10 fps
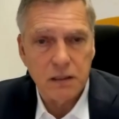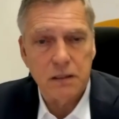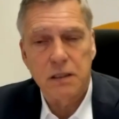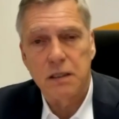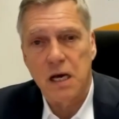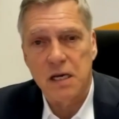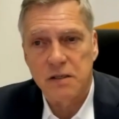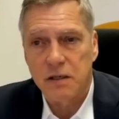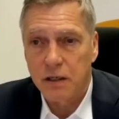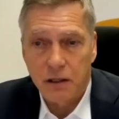year last
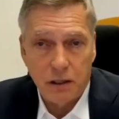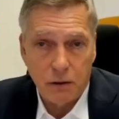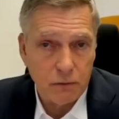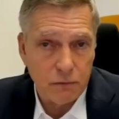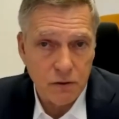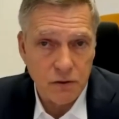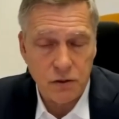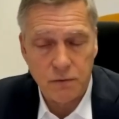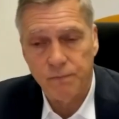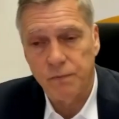year, a year of
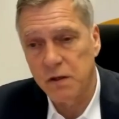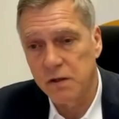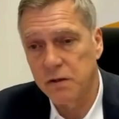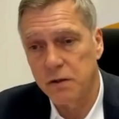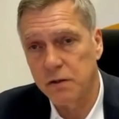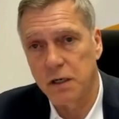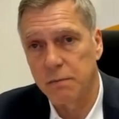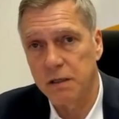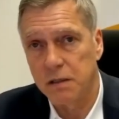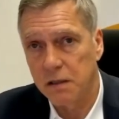transition. This year is going to
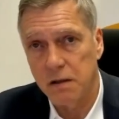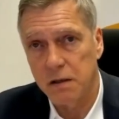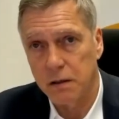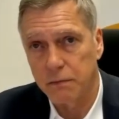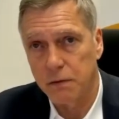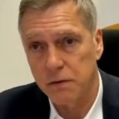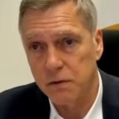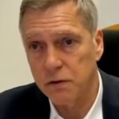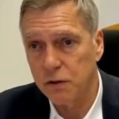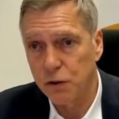be another year of
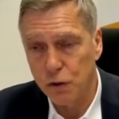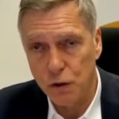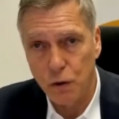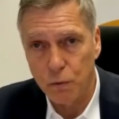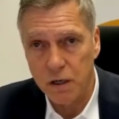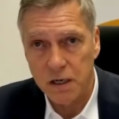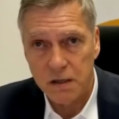transition. You know, we're in